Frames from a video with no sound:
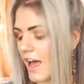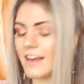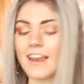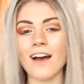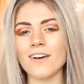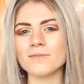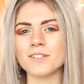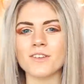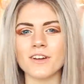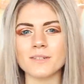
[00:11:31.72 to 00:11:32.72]
And now I'm
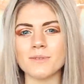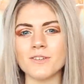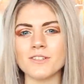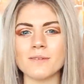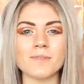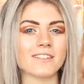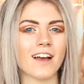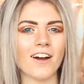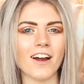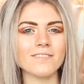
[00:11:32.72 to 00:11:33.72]
just going to be using
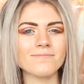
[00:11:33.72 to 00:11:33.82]
mascara.